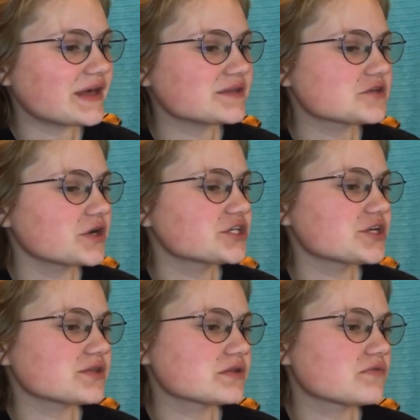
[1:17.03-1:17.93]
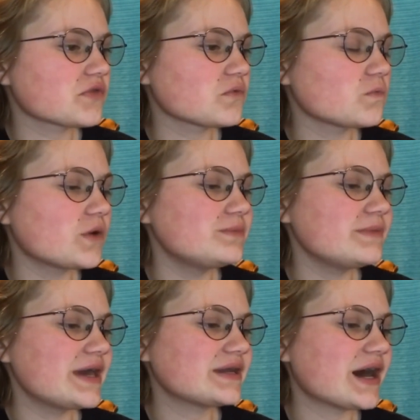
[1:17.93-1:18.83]
that instructions for the One
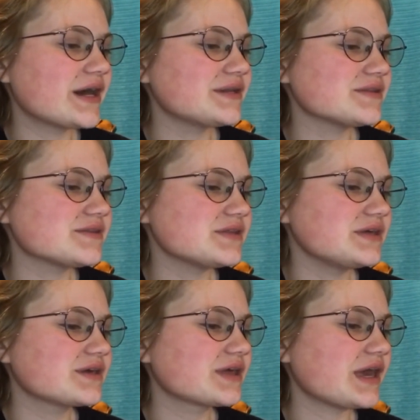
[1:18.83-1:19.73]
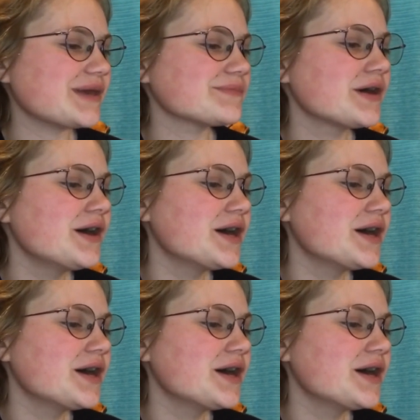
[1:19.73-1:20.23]
Man Hide and Seek game